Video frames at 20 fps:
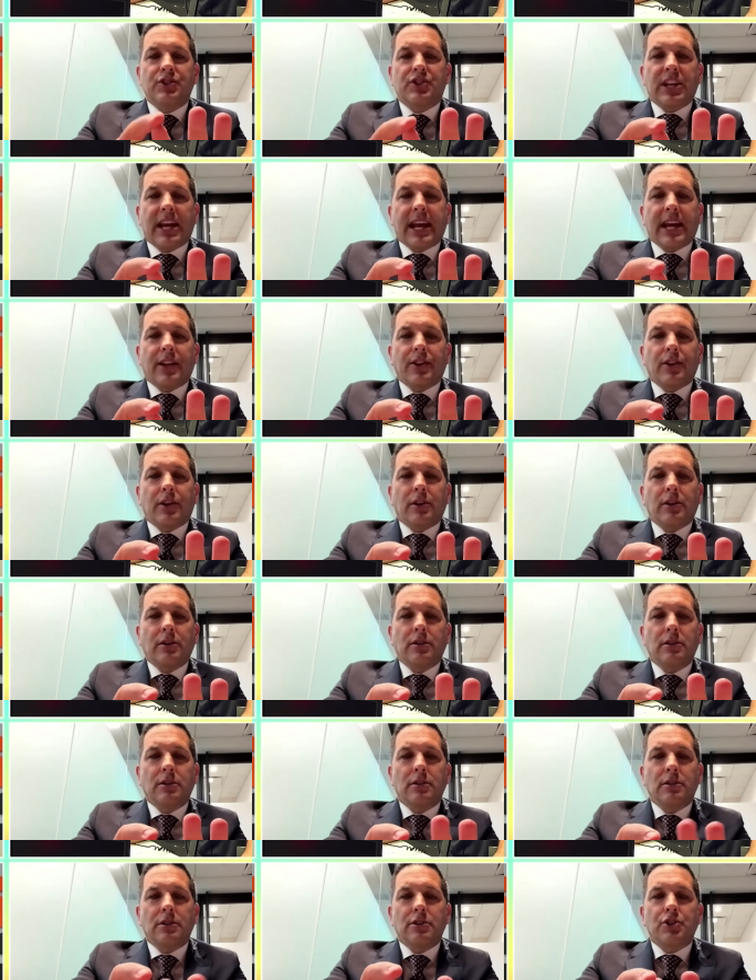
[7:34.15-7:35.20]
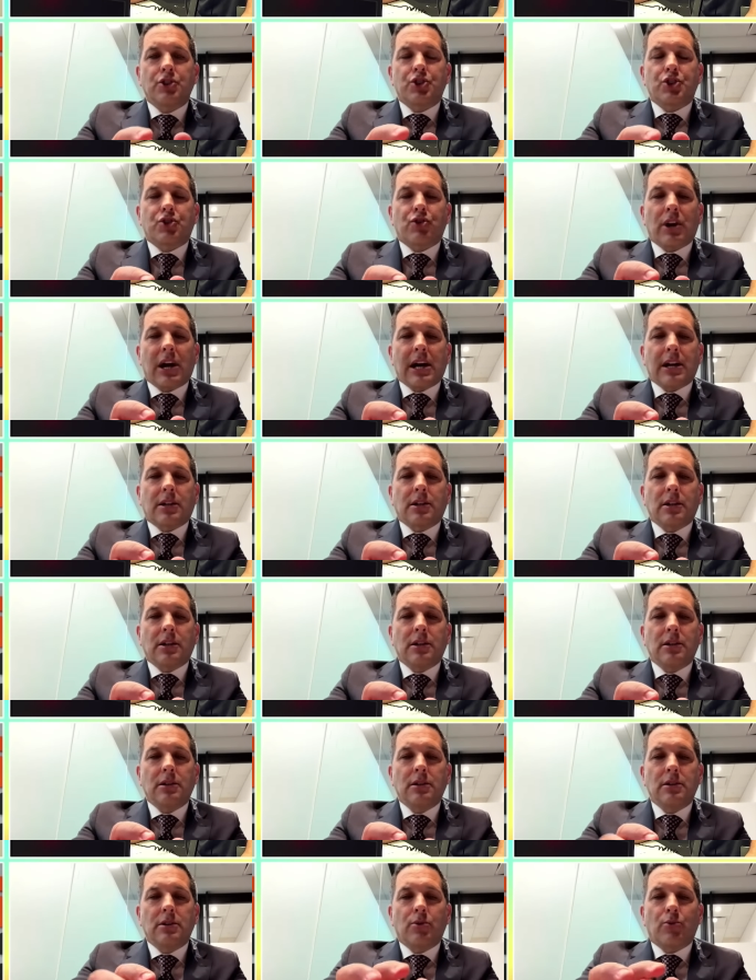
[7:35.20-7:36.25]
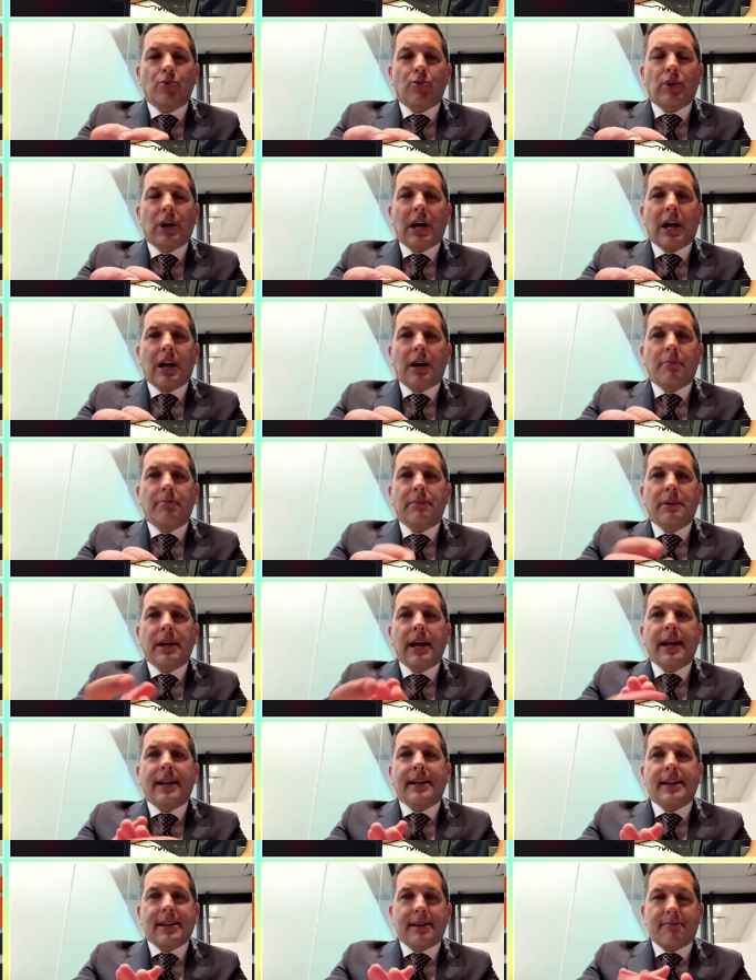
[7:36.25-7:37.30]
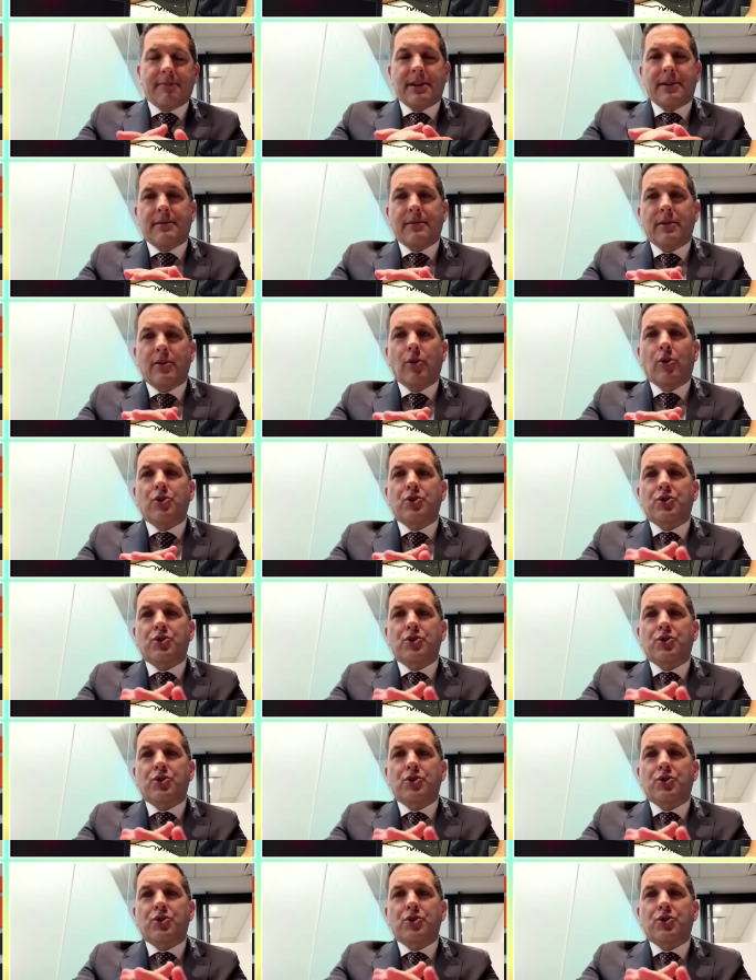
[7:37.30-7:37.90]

Xander, Straka, Rahm, and Neiman.